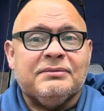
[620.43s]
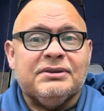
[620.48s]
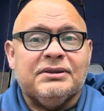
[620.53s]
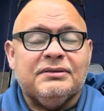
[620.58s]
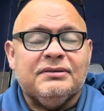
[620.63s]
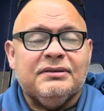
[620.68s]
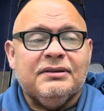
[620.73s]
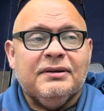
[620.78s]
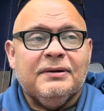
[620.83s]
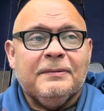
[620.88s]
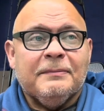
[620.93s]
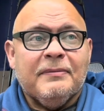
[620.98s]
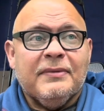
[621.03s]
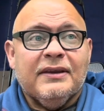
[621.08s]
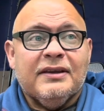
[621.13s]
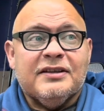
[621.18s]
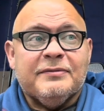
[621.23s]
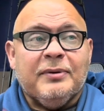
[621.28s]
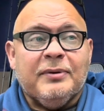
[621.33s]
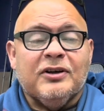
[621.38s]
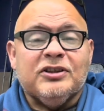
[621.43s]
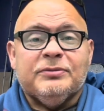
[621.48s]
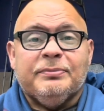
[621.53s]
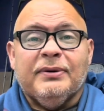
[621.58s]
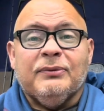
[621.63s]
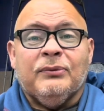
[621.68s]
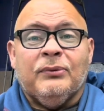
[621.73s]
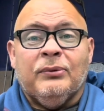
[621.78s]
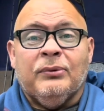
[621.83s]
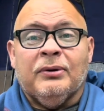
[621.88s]
It's supposed to be
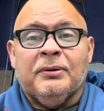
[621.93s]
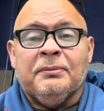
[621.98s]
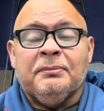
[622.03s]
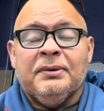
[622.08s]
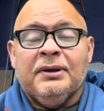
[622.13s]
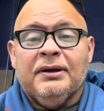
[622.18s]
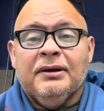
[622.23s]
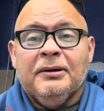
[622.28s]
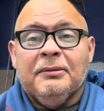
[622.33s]
warm,